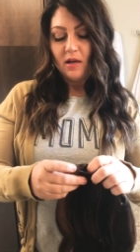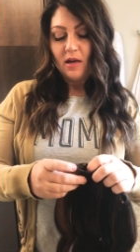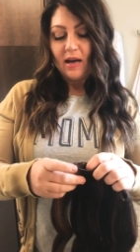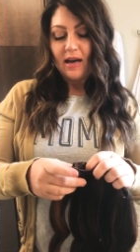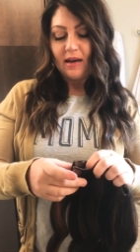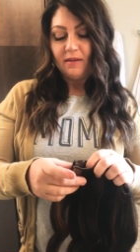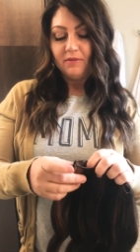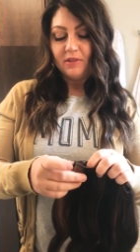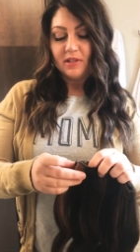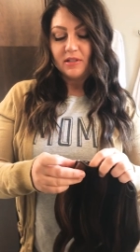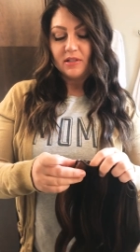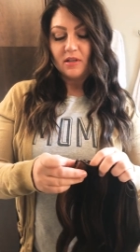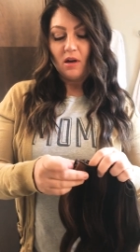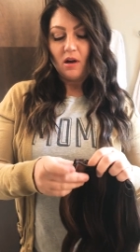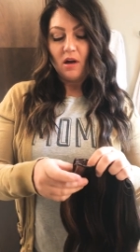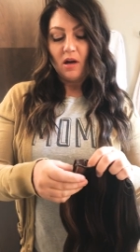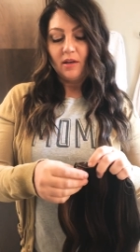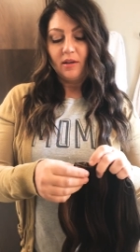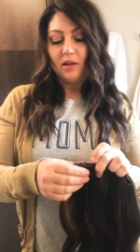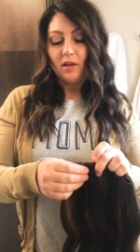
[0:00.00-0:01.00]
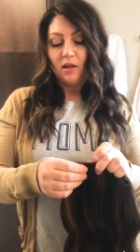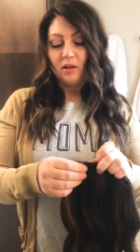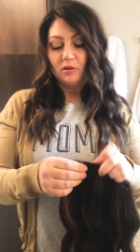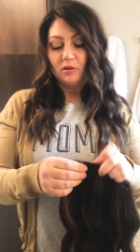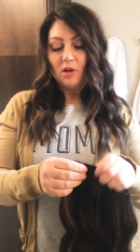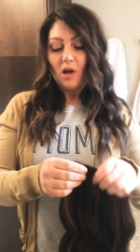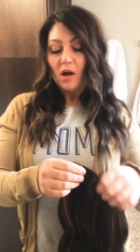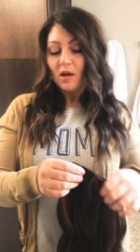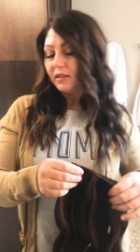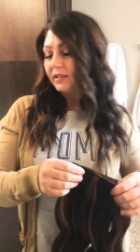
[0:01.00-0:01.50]
have this on a
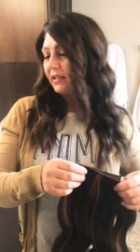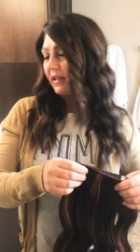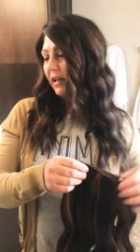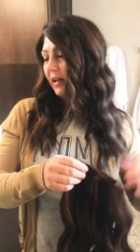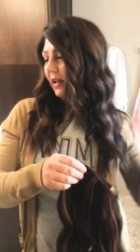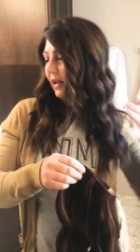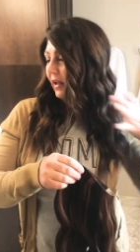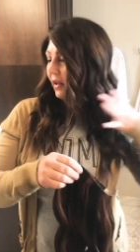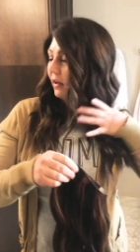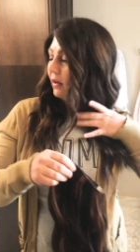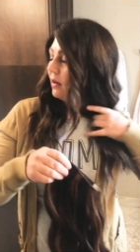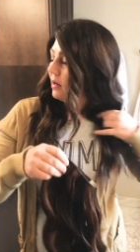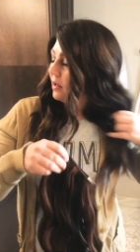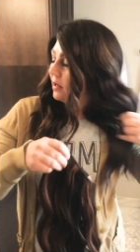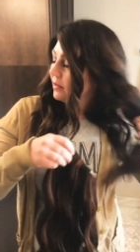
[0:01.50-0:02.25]
long setting,